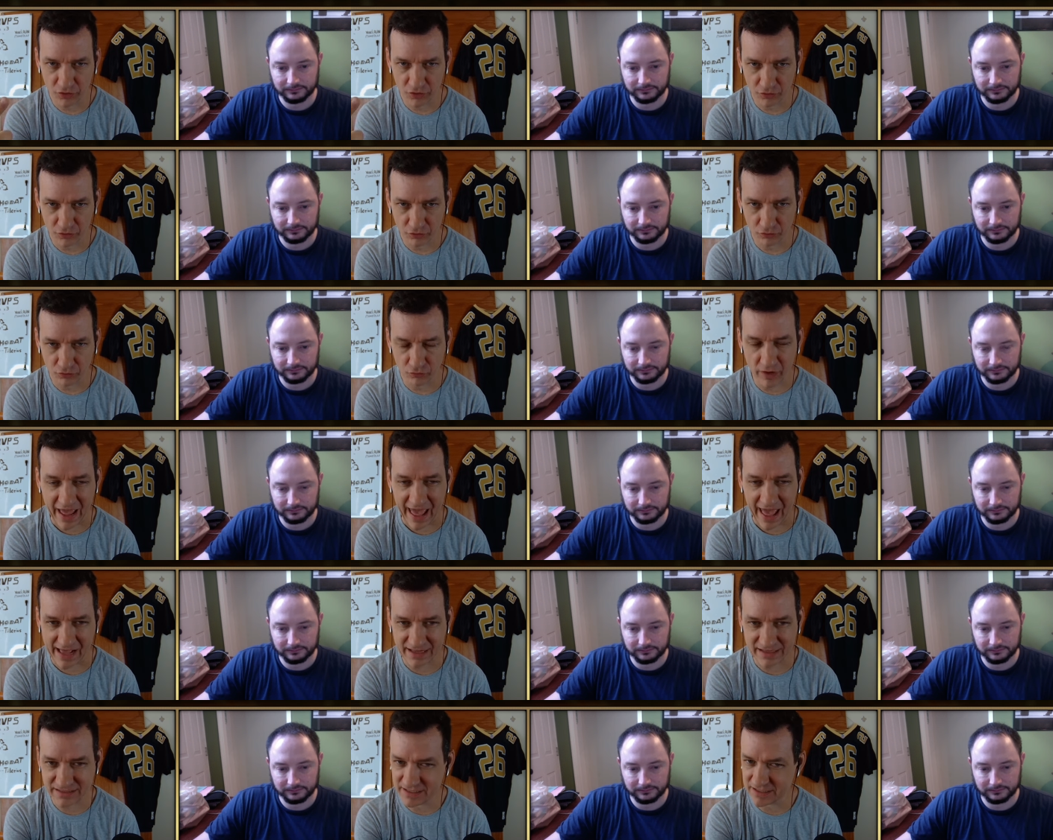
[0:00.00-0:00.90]

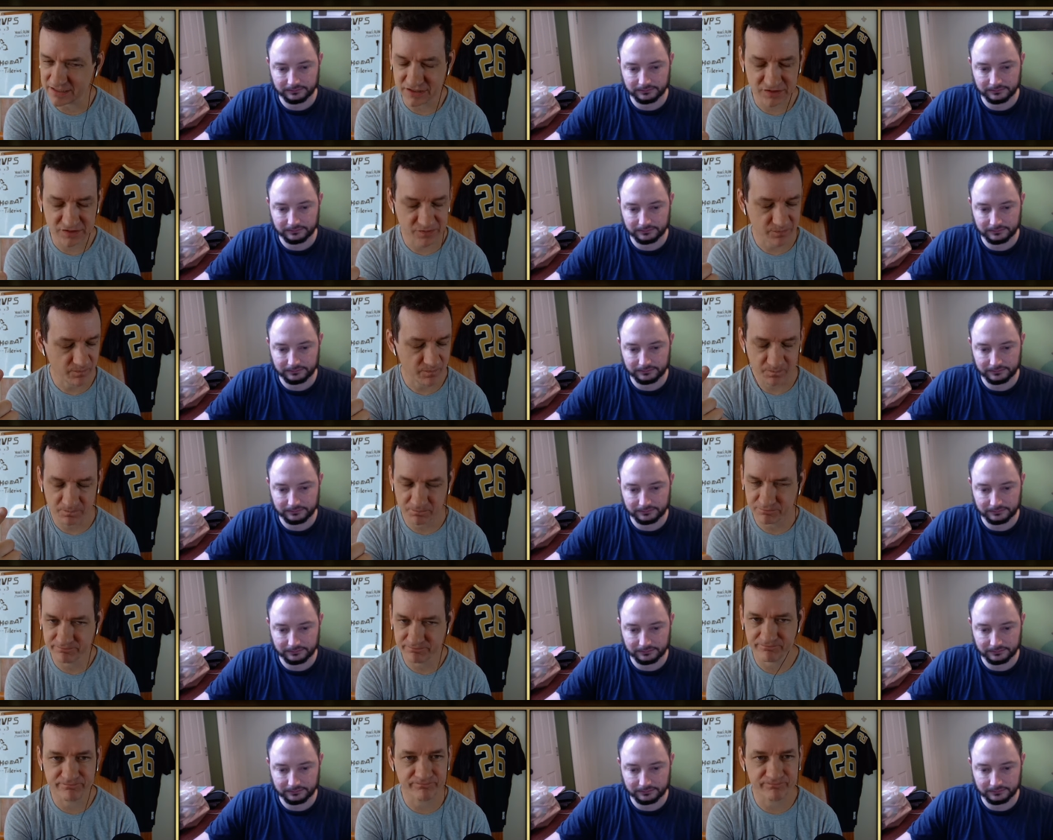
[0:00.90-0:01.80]
Speaker 1: RAS is
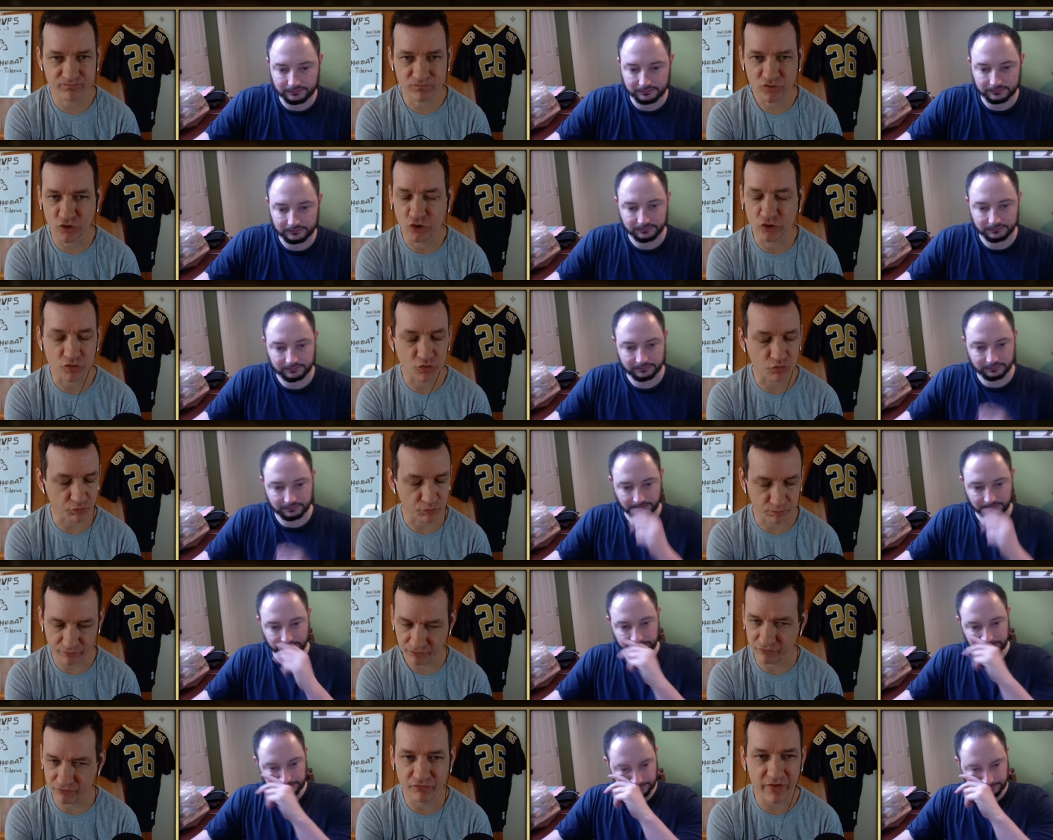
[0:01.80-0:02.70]

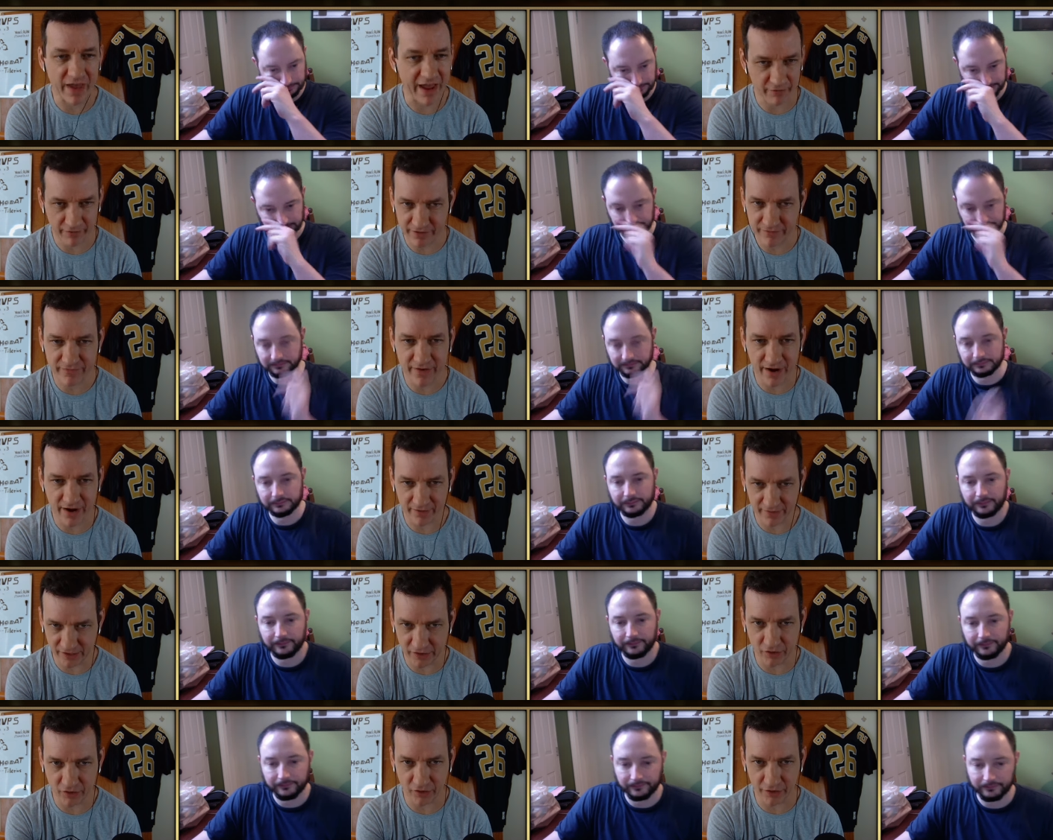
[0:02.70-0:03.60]
very, very
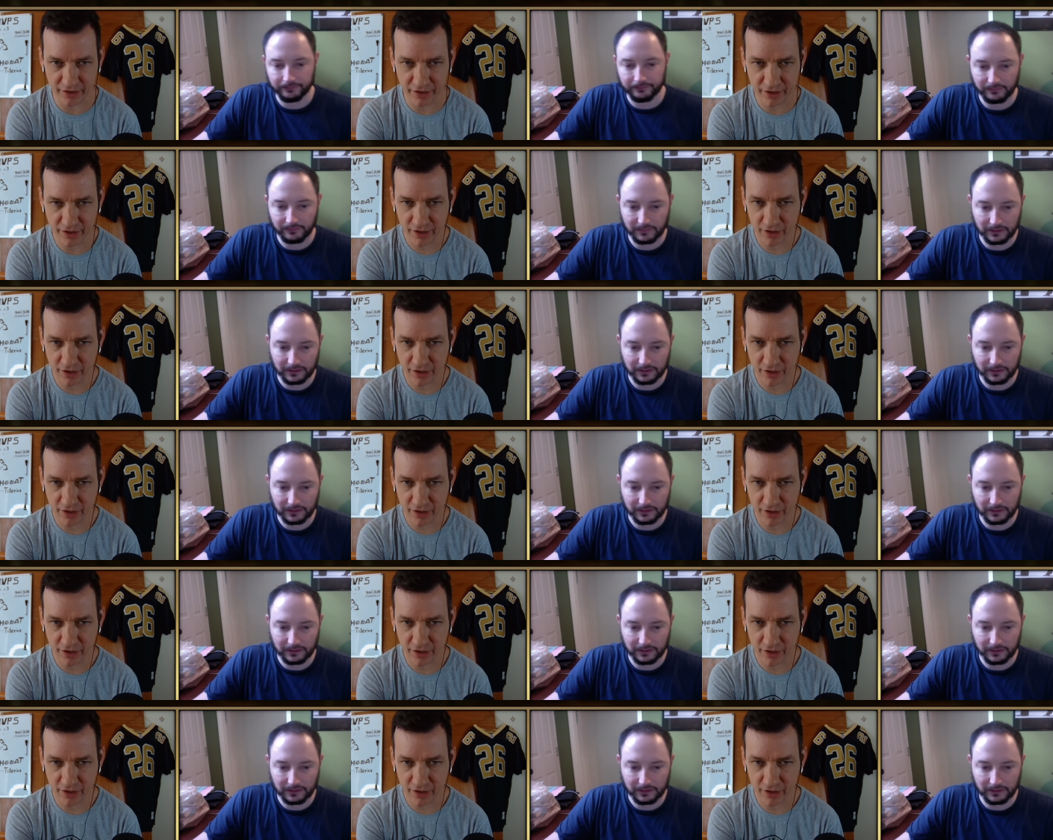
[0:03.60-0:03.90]
good.